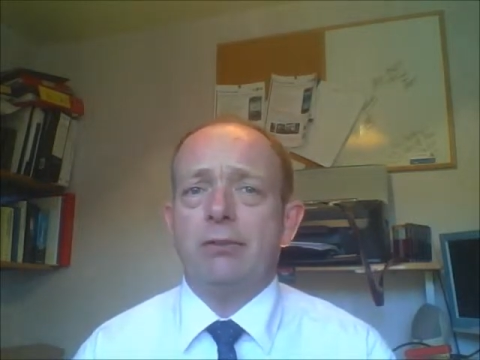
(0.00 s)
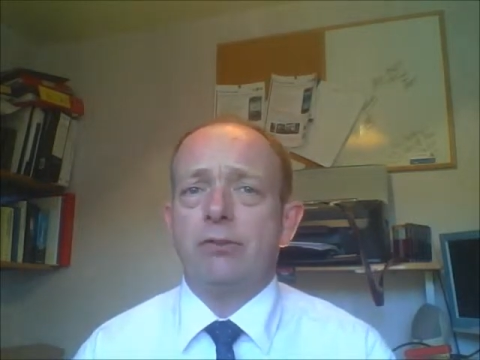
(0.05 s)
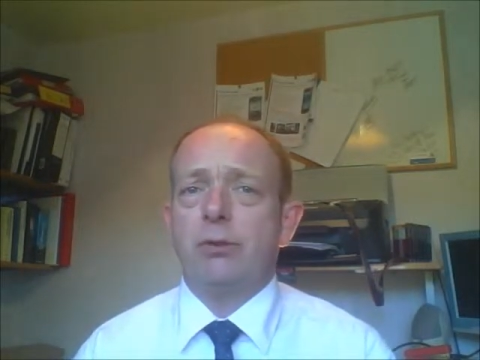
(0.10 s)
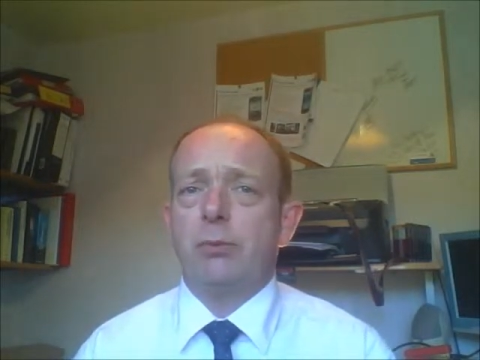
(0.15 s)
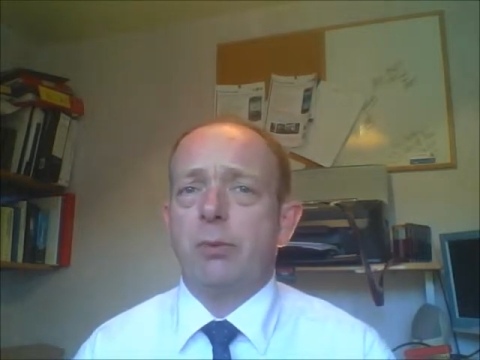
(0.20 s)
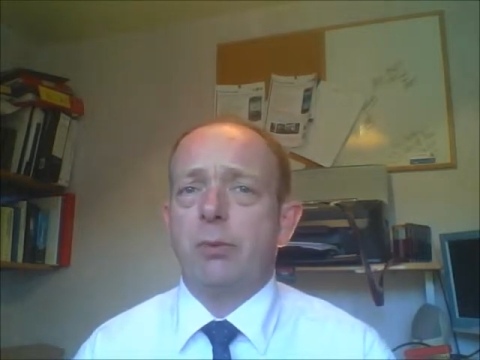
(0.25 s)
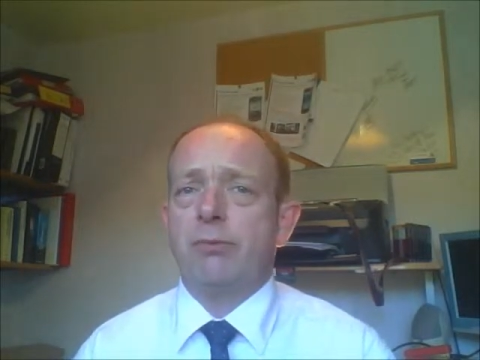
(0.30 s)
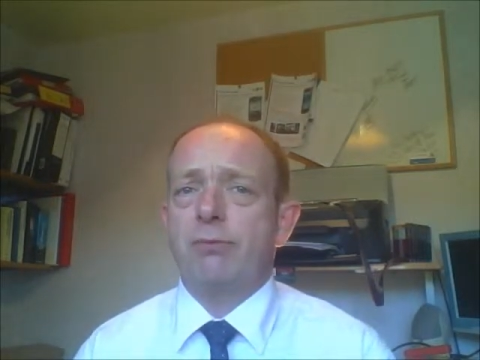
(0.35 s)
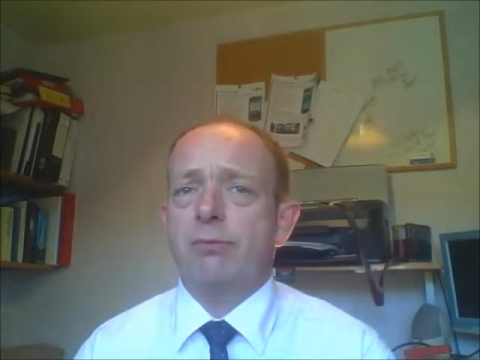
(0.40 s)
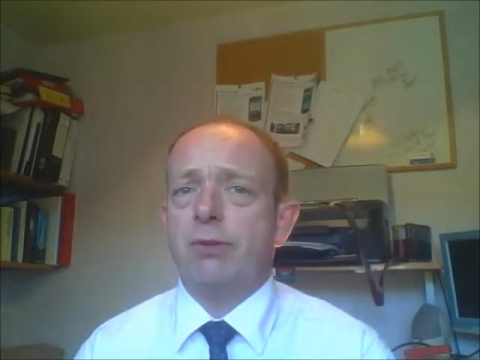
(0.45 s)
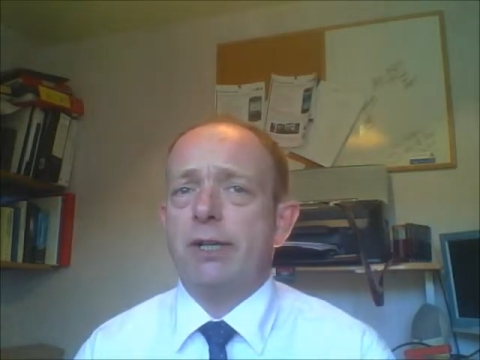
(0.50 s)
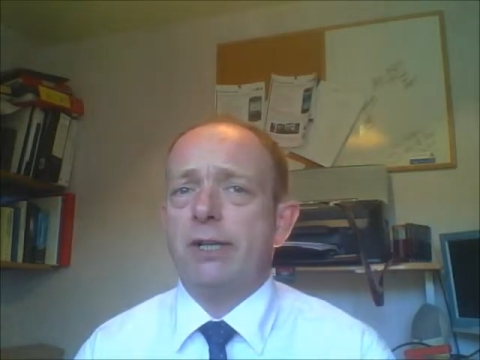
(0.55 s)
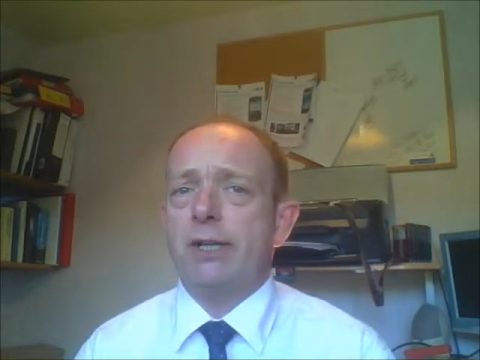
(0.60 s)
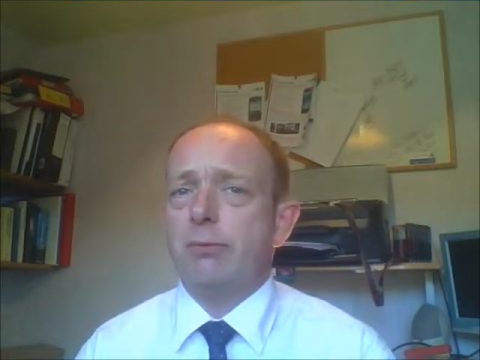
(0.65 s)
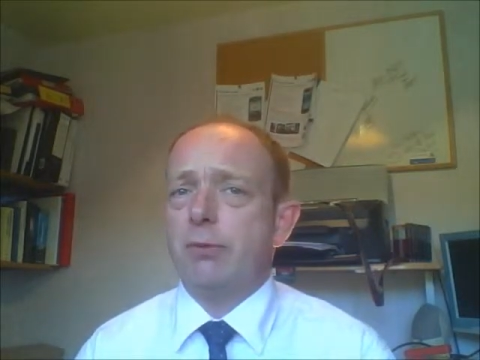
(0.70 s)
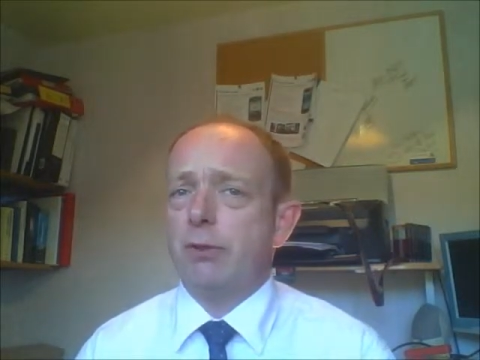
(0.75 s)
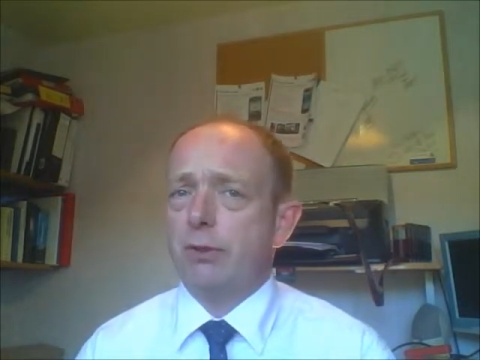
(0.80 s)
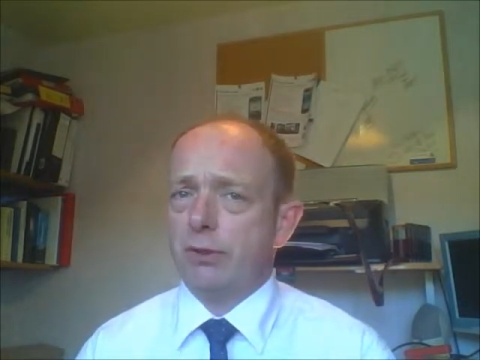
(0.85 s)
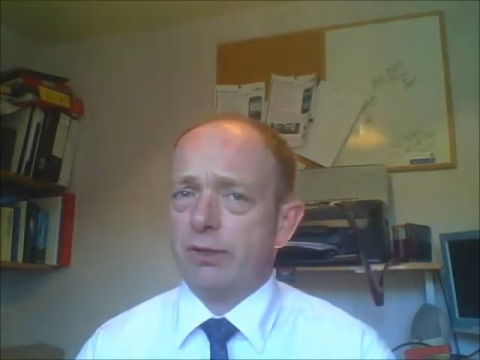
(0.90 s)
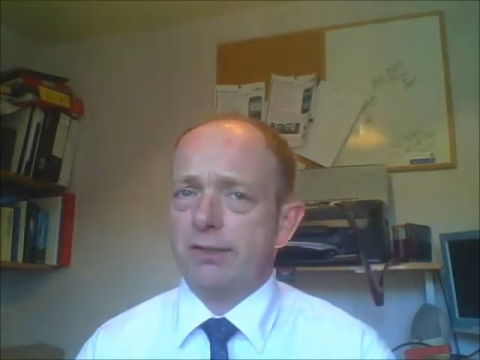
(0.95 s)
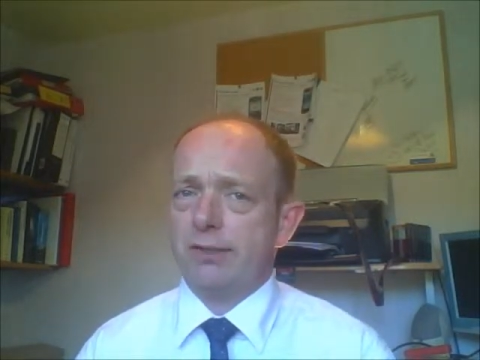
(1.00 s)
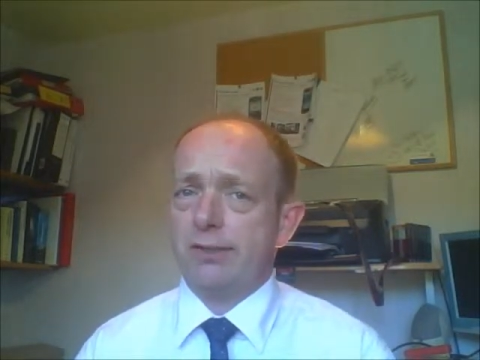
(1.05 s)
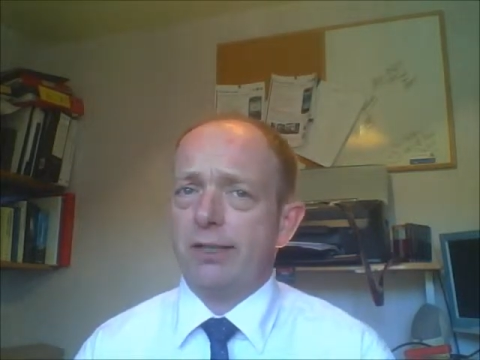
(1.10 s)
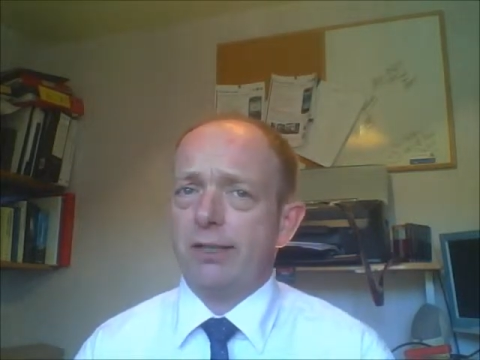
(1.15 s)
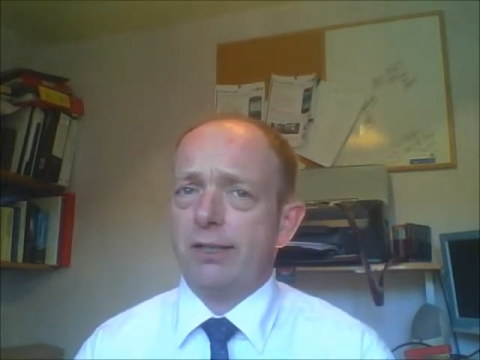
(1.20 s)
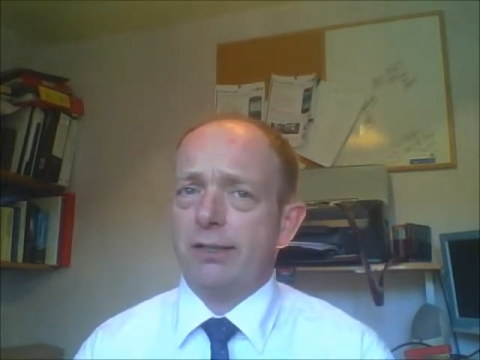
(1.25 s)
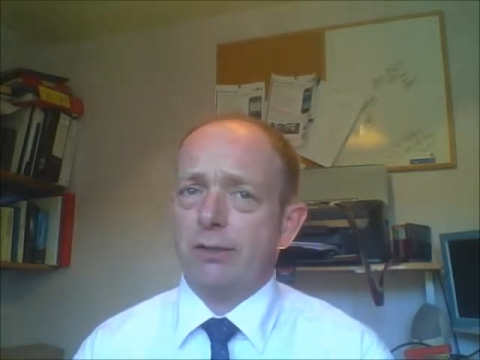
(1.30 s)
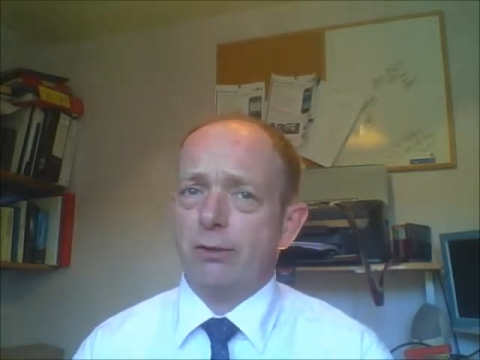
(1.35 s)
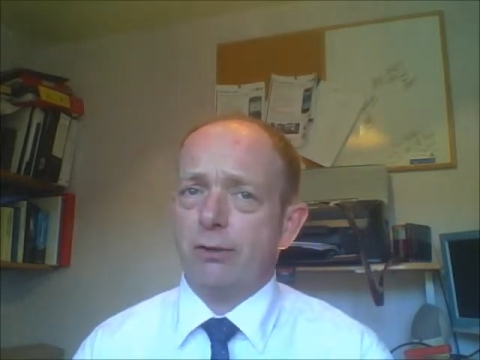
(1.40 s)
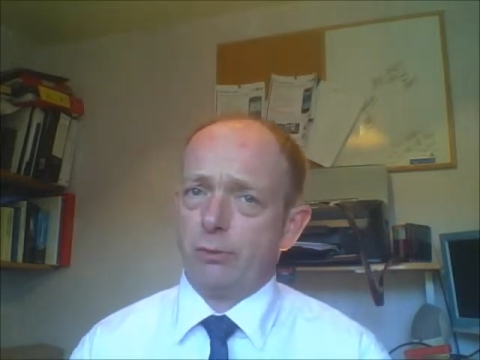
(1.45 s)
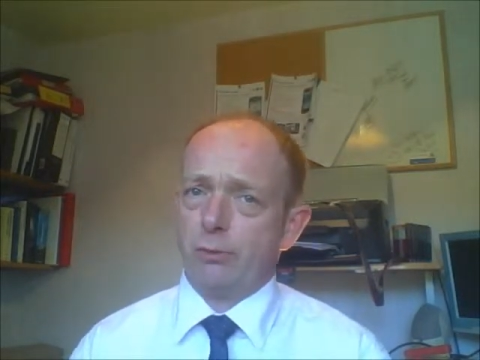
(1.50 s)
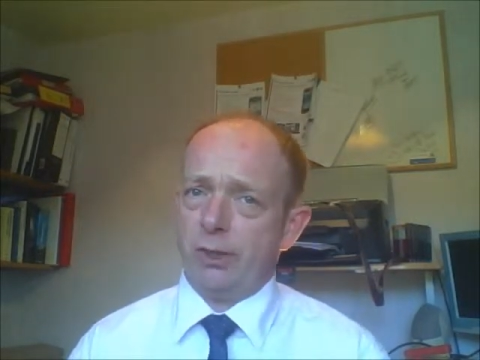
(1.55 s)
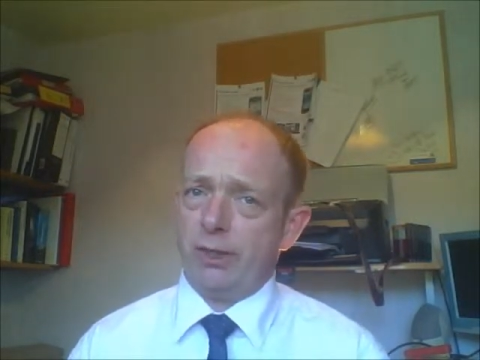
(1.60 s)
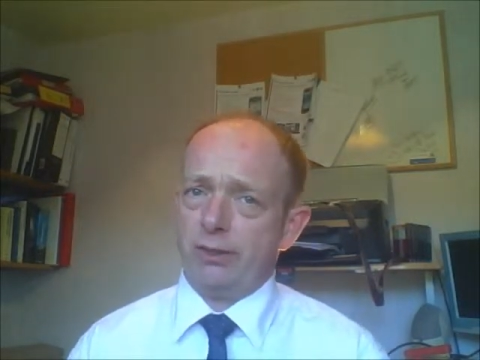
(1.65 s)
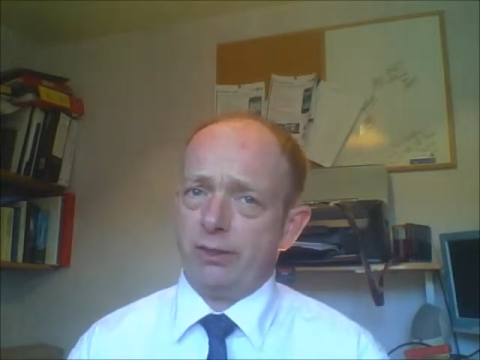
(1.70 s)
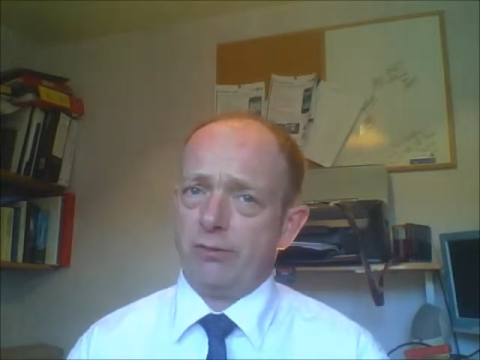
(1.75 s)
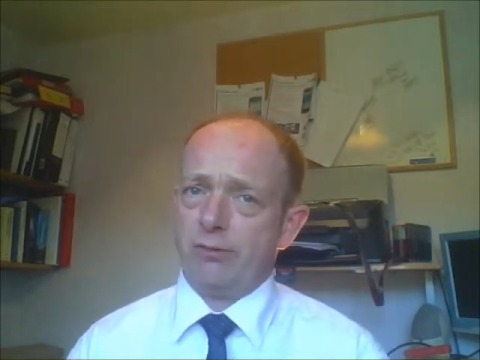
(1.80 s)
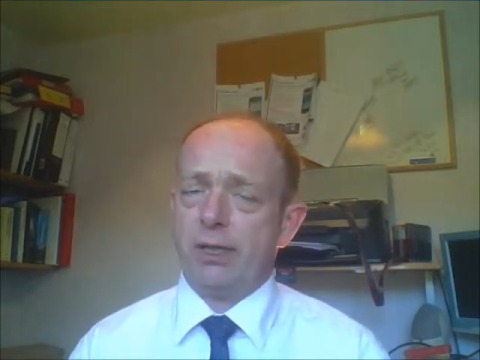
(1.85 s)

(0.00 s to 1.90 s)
So I'm afraid I'm not going to tell you those ways of